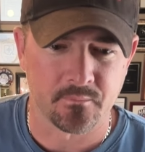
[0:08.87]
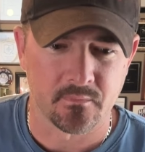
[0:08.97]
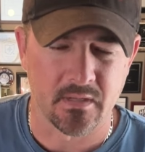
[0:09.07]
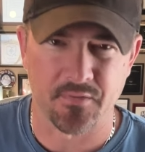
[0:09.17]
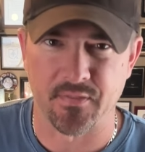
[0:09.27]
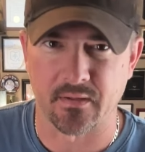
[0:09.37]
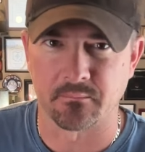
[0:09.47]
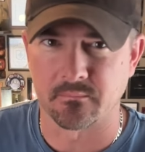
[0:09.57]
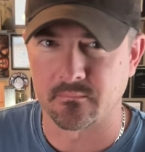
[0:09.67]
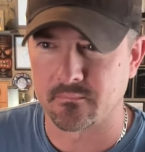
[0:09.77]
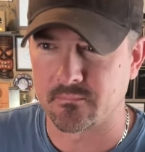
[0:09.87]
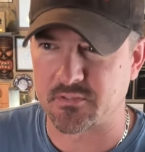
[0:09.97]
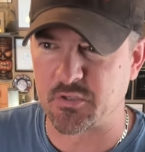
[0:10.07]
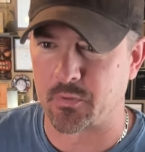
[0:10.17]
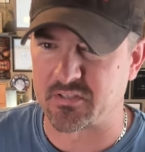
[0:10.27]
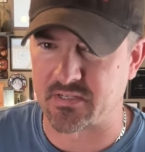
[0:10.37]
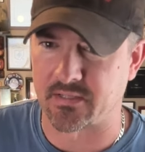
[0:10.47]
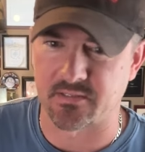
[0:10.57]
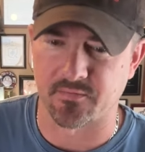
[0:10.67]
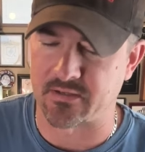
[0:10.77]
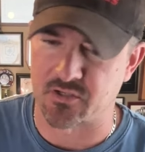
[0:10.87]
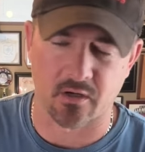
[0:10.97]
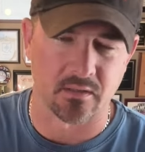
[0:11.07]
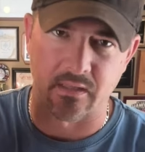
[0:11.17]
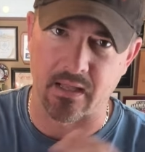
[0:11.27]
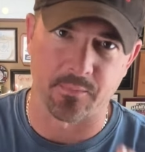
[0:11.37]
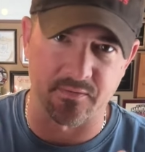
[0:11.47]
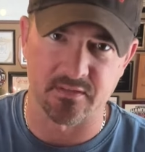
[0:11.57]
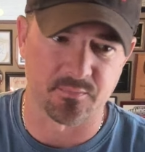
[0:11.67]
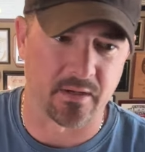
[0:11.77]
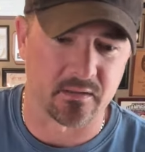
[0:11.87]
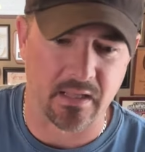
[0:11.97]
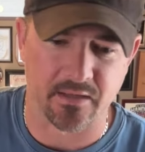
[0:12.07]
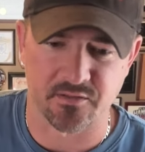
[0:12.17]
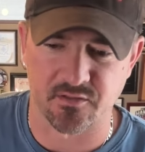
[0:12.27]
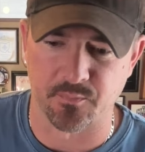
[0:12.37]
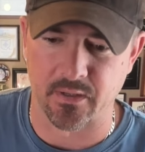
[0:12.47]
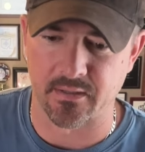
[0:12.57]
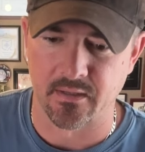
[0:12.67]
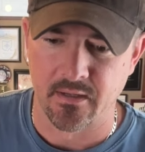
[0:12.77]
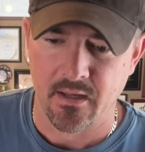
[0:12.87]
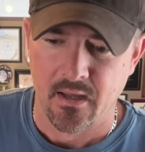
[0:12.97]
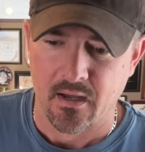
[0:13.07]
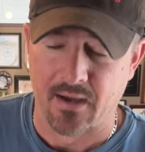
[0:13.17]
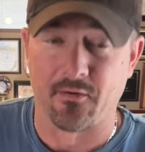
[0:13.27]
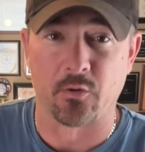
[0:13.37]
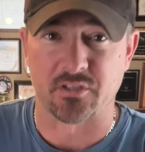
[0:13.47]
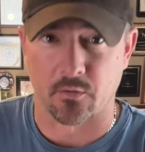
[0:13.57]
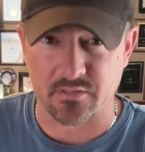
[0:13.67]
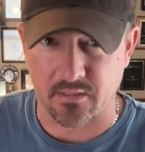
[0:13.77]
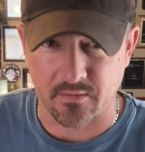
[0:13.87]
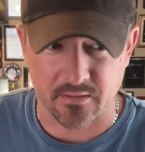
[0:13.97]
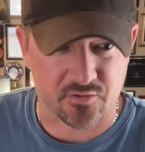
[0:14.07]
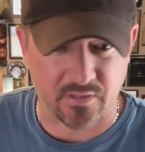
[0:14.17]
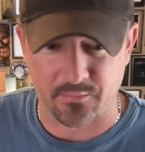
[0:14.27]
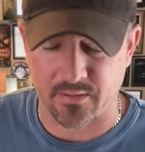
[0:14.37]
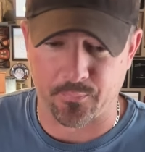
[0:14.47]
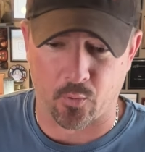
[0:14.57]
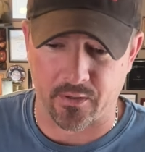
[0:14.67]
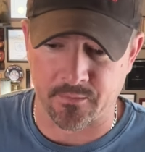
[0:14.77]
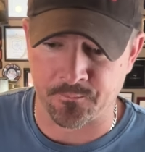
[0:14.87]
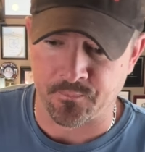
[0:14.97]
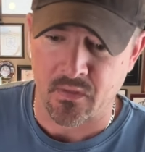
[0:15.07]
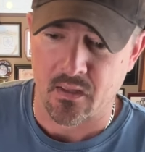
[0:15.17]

Nothing too extensive. I talk a lot about this in my classes, but I've always thought it was extremely important.